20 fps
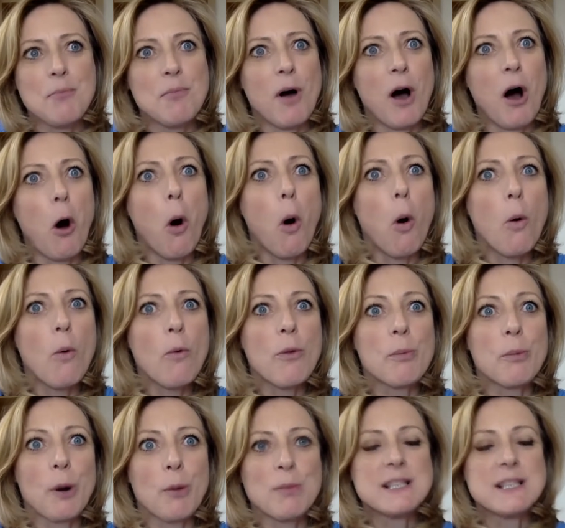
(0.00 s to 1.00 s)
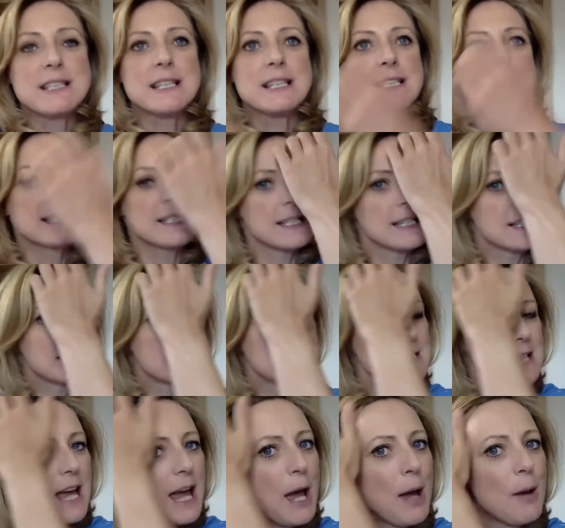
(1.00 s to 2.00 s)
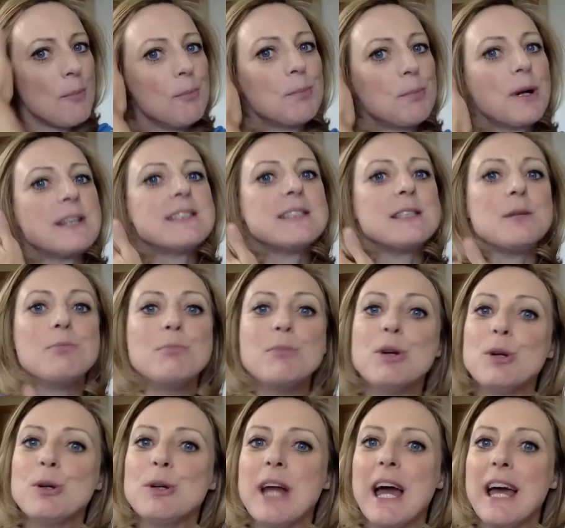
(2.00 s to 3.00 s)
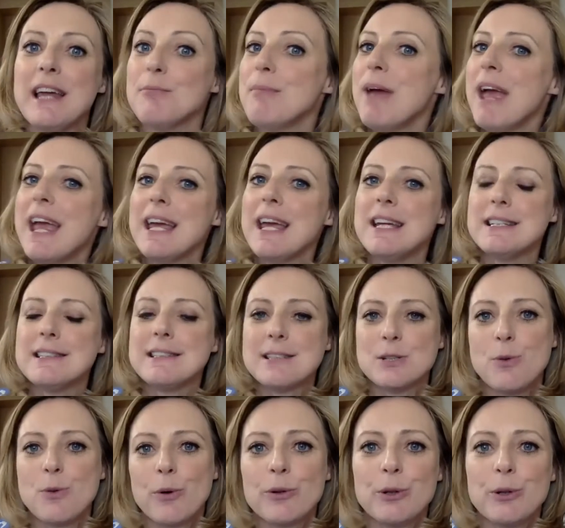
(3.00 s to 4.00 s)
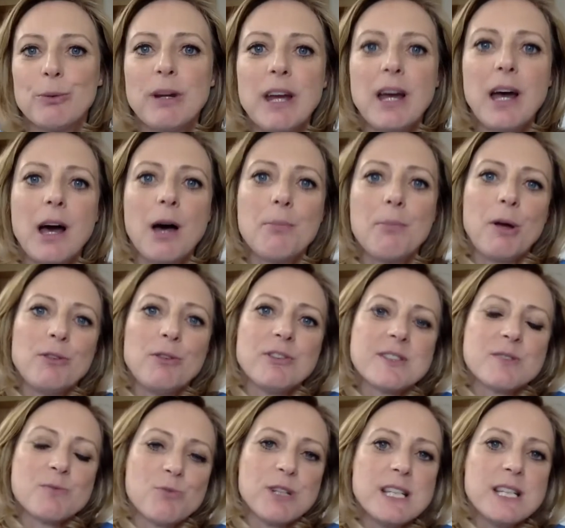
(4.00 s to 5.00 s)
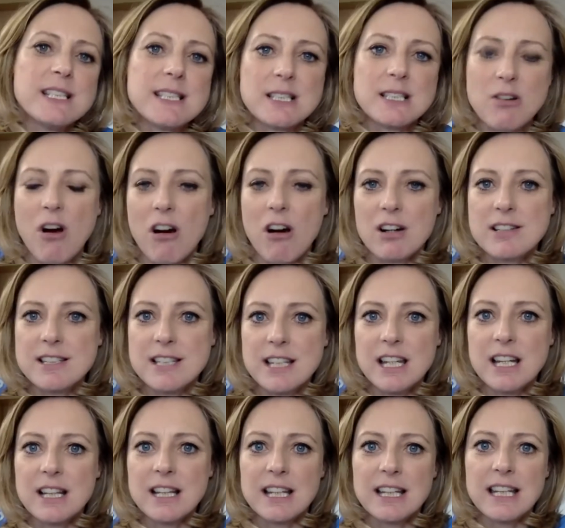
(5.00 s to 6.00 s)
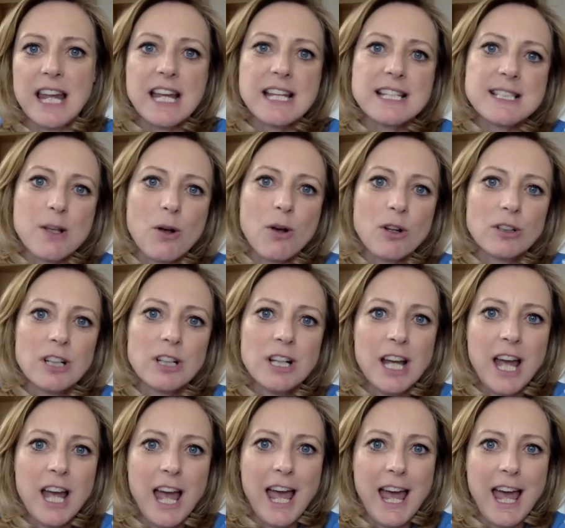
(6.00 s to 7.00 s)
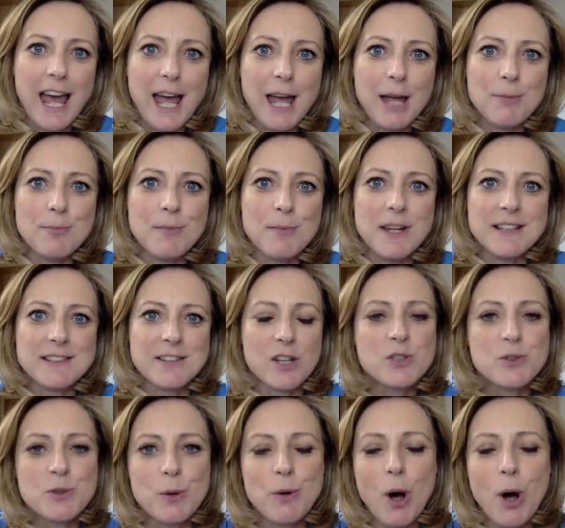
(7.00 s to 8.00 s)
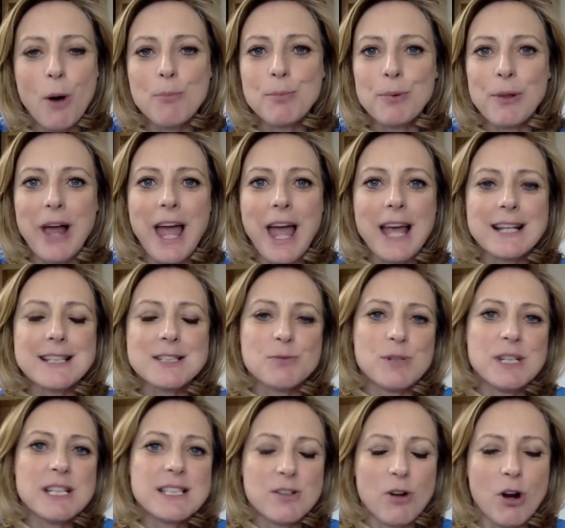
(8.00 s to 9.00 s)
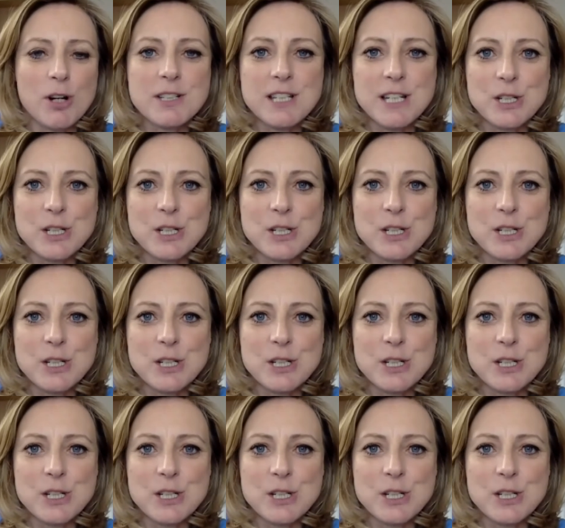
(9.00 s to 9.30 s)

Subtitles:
All the promises that President Moon had made to North Korea about restarting the Kaesong industrial complex, restarting